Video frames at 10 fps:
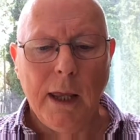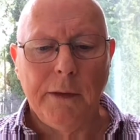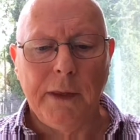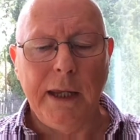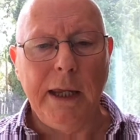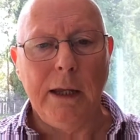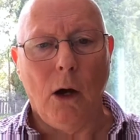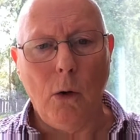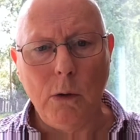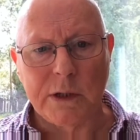The
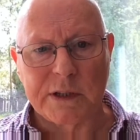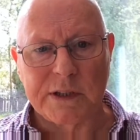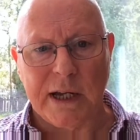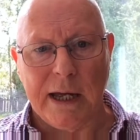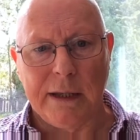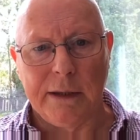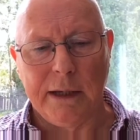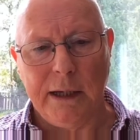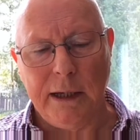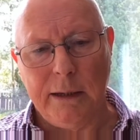oldest and
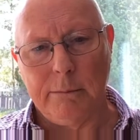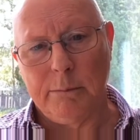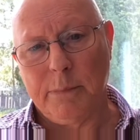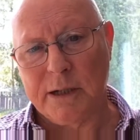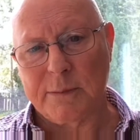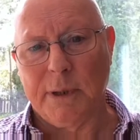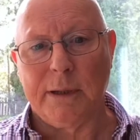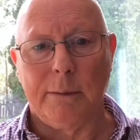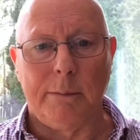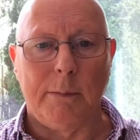possibly
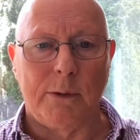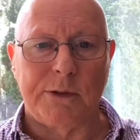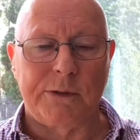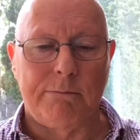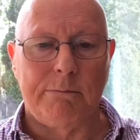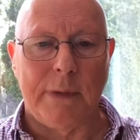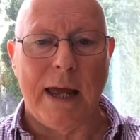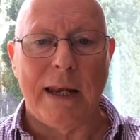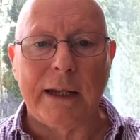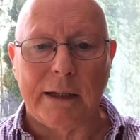the most
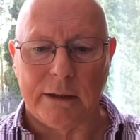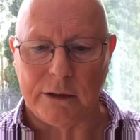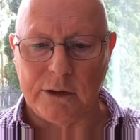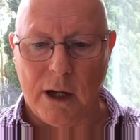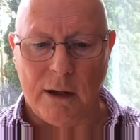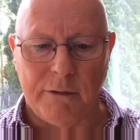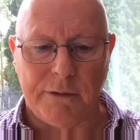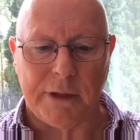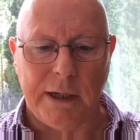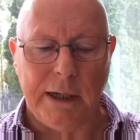elegant of
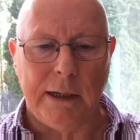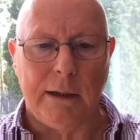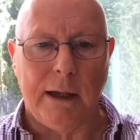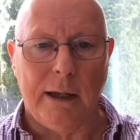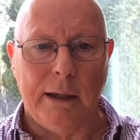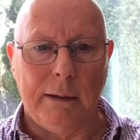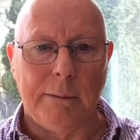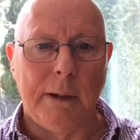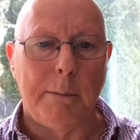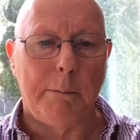the
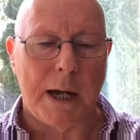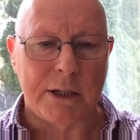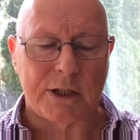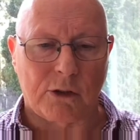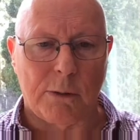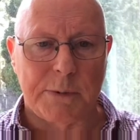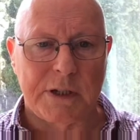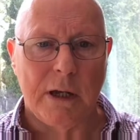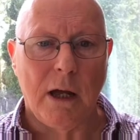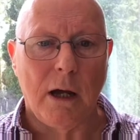manuscripts
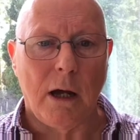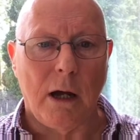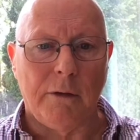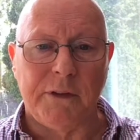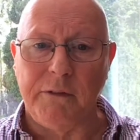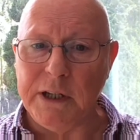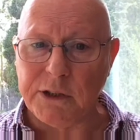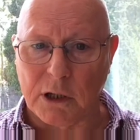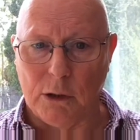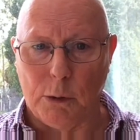of the
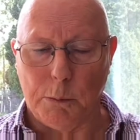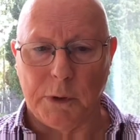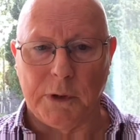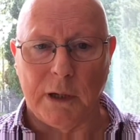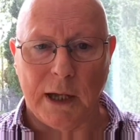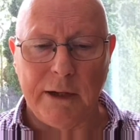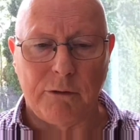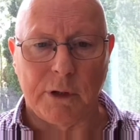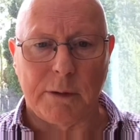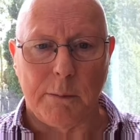Vita Columba, the life
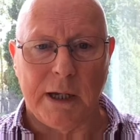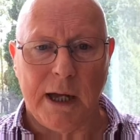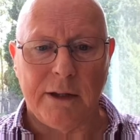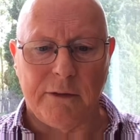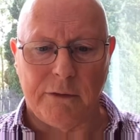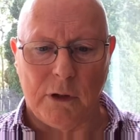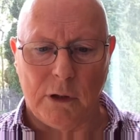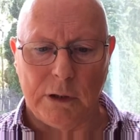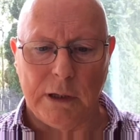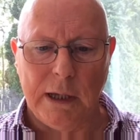written by
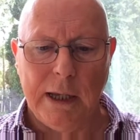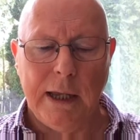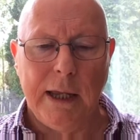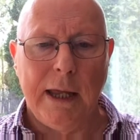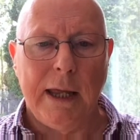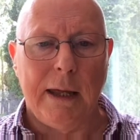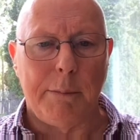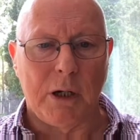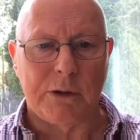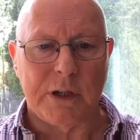Adamnan
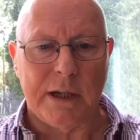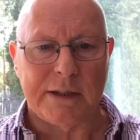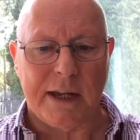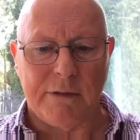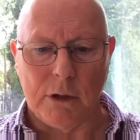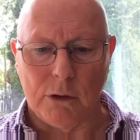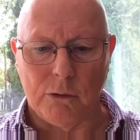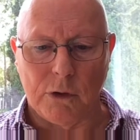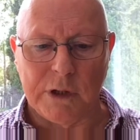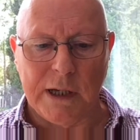about
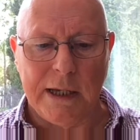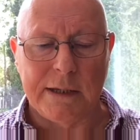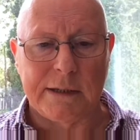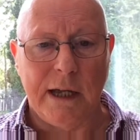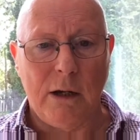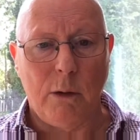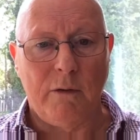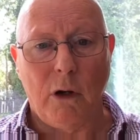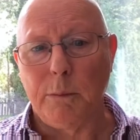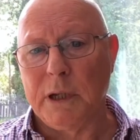700, is now, of
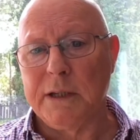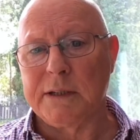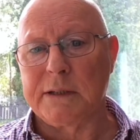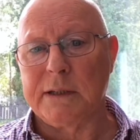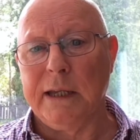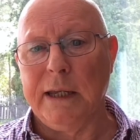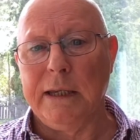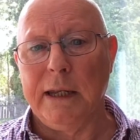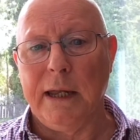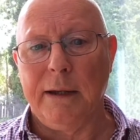all places, in